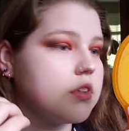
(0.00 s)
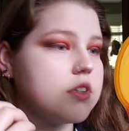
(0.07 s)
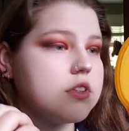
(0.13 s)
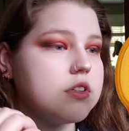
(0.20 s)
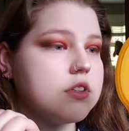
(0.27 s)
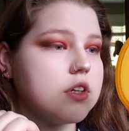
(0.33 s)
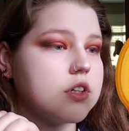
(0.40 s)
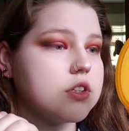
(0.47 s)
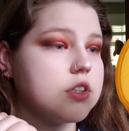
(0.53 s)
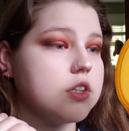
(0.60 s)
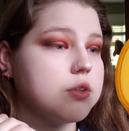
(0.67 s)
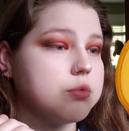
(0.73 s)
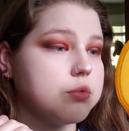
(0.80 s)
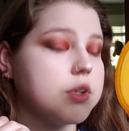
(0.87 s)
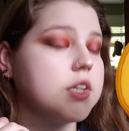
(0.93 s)
This is
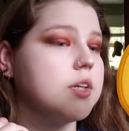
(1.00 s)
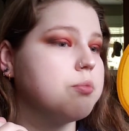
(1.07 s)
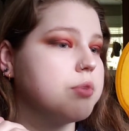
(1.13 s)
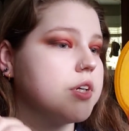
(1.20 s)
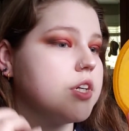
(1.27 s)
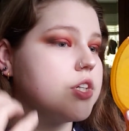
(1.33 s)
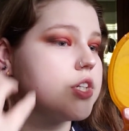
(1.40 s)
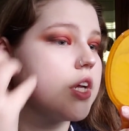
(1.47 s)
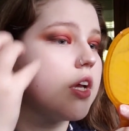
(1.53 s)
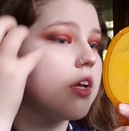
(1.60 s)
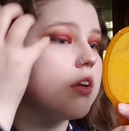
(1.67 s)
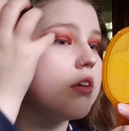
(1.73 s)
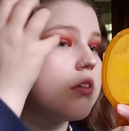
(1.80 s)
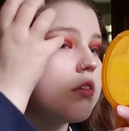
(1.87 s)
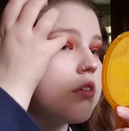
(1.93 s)
actually a really pretty
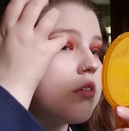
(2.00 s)
shade.